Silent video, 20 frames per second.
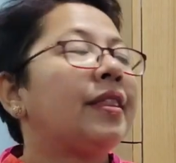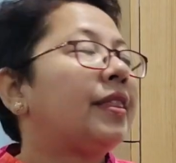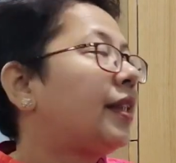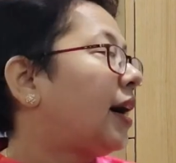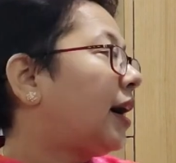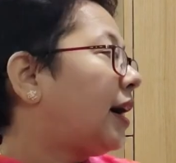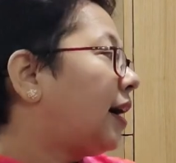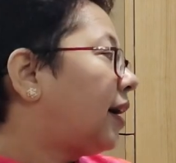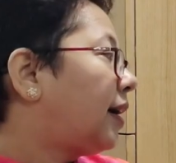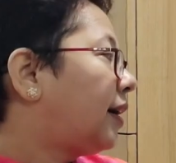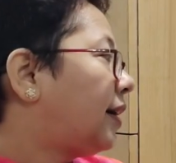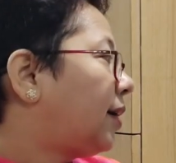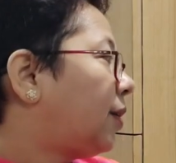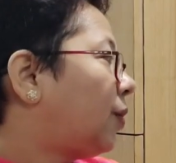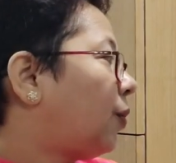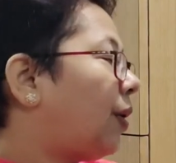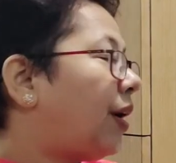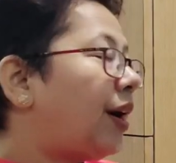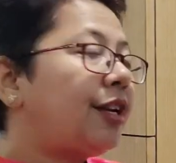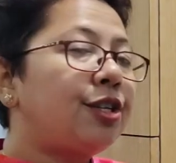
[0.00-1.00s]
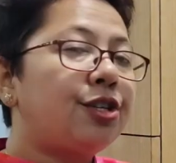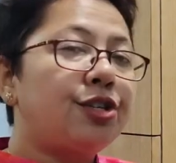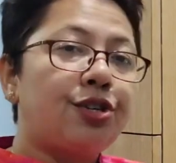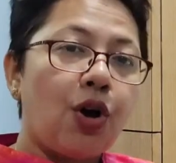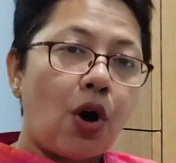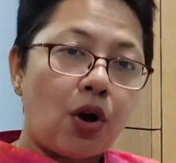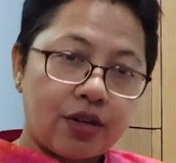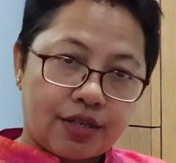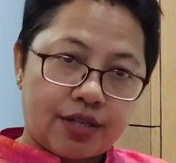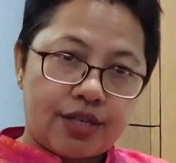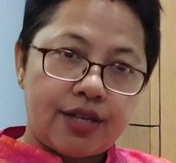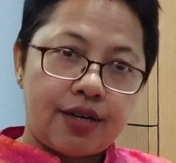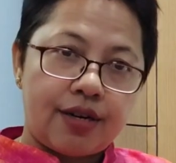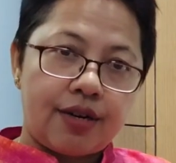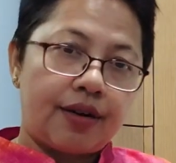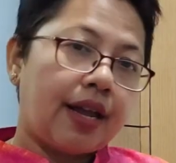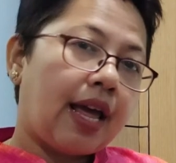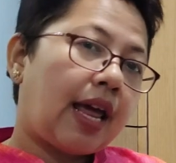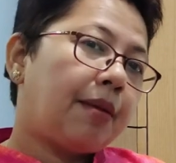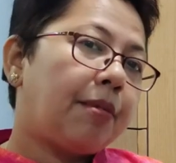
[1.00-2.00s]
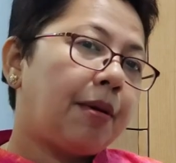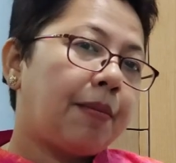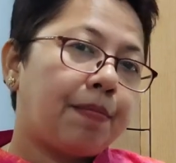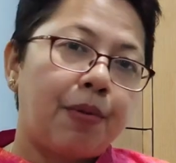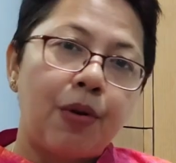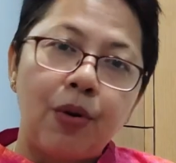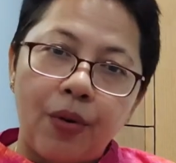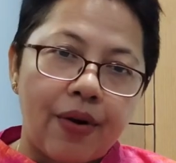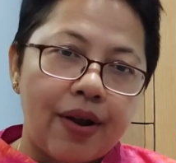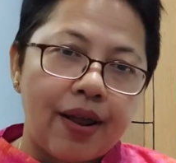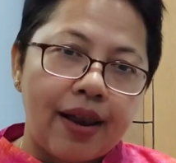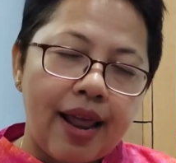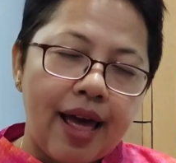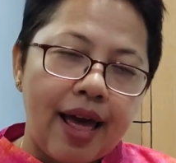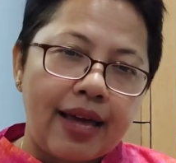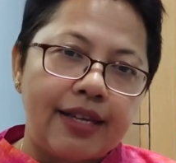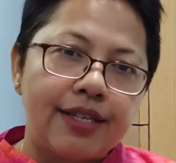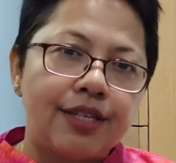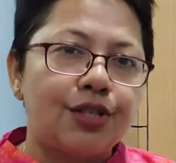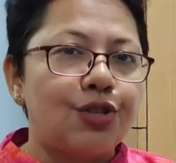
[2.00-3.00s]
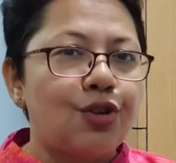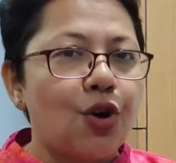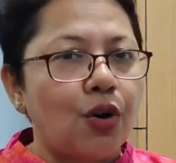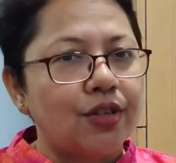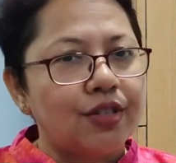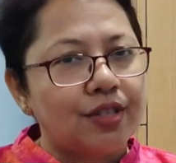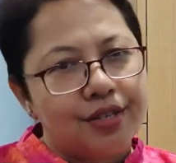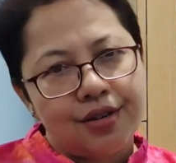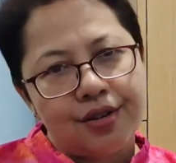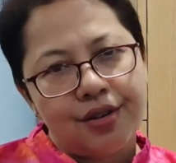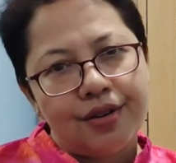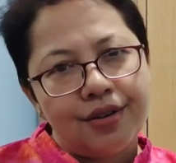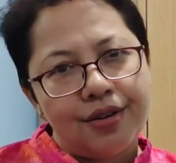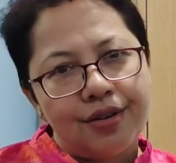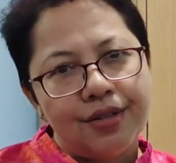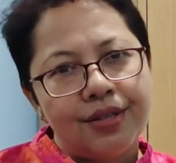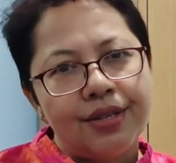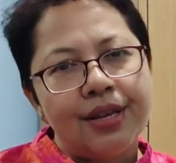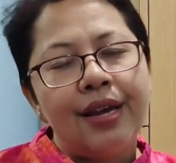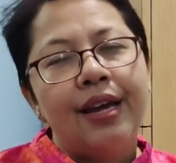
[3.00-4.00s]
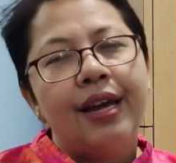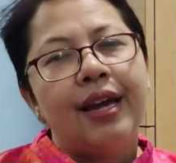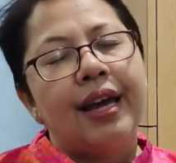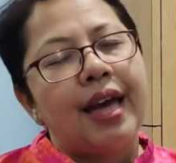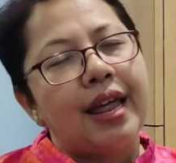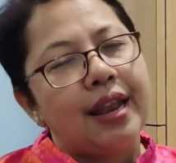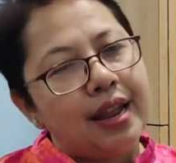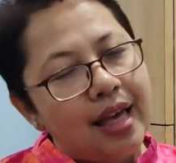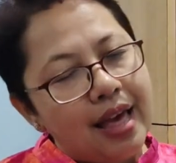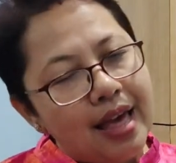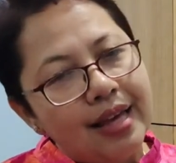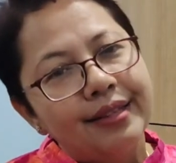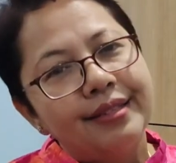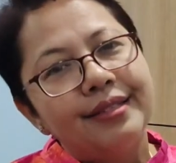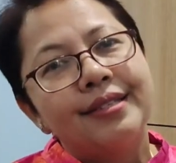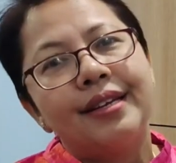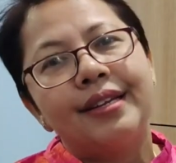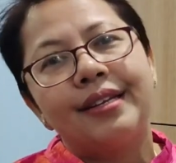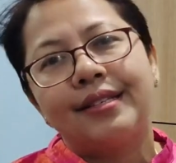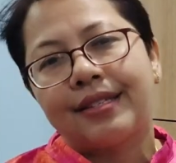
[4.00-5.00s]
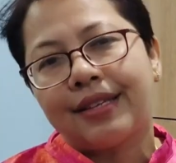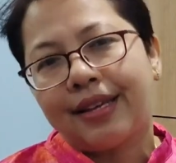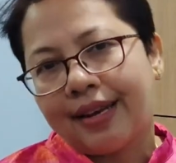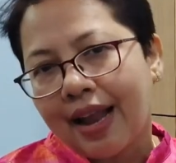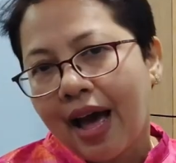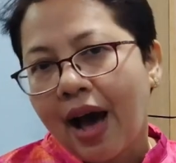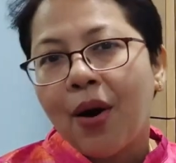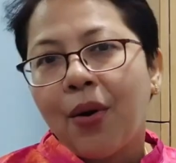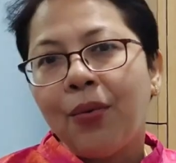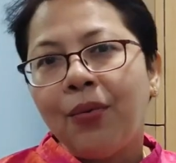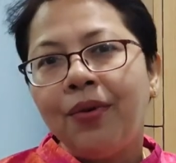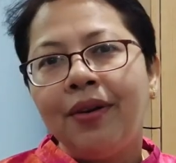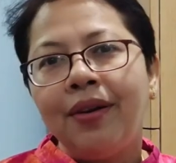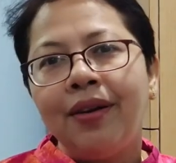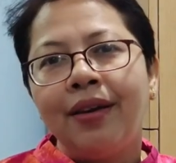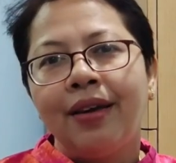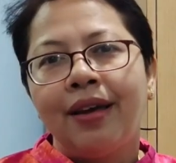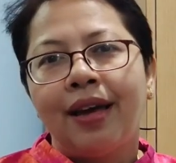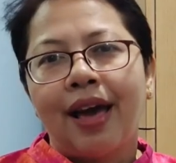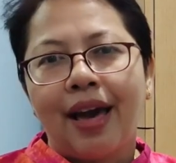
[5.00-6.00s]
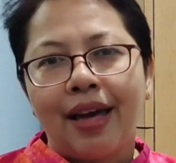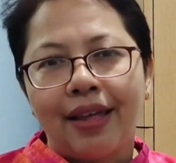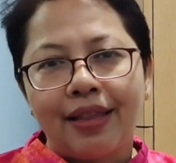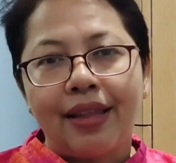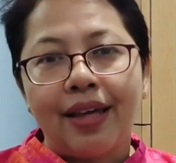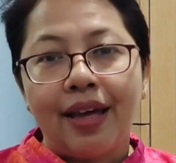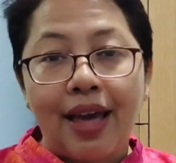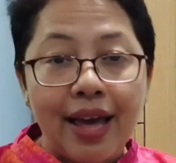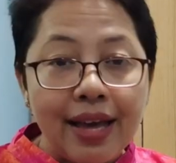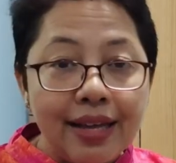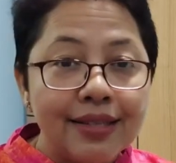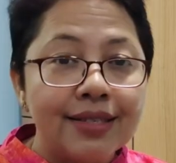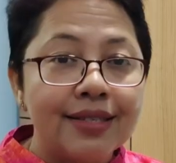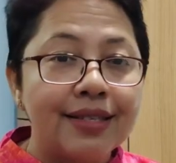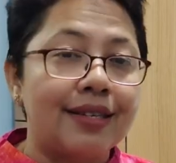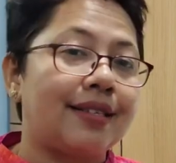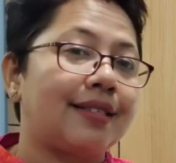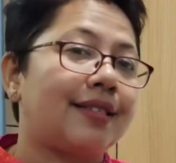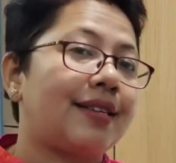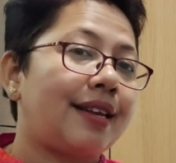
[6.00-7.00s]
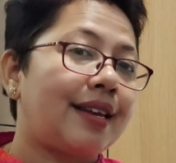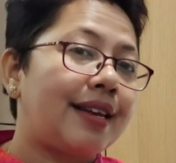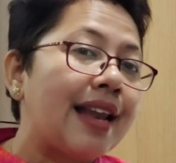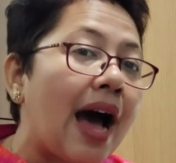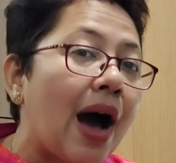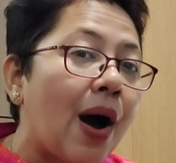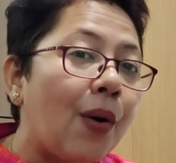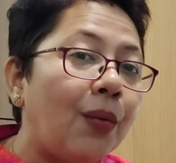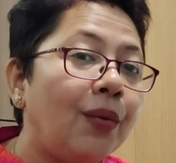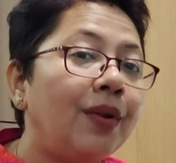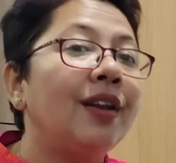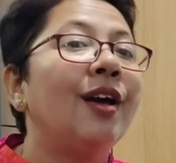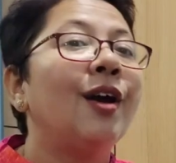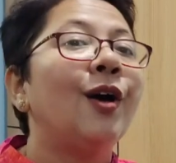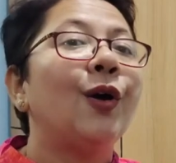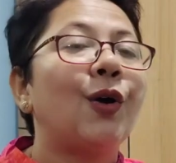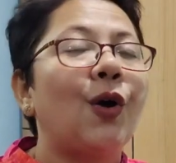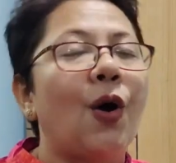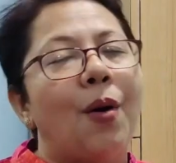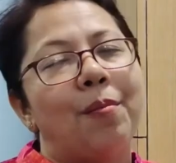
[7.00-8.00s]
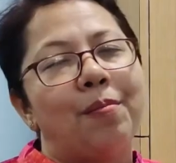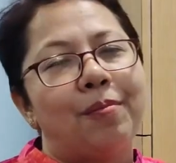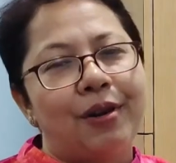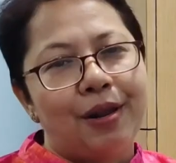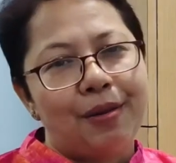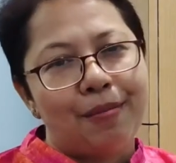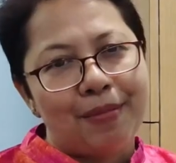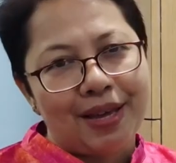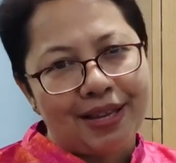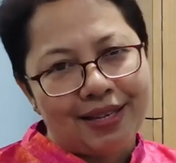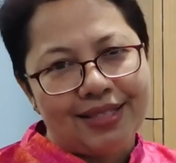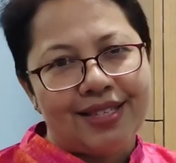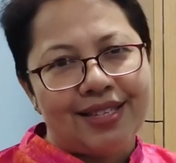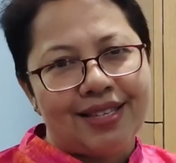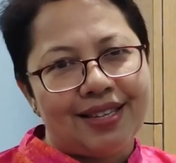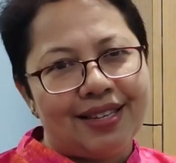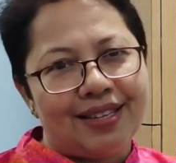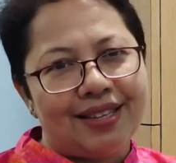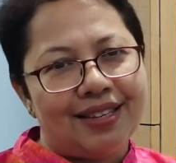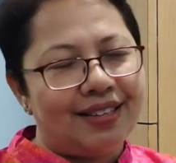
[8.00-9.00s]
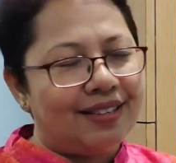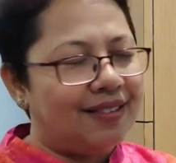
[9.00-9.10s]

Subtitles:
The word doctor can be pluralized, doctors, and hence it is a noun, and hence it is a noun complement.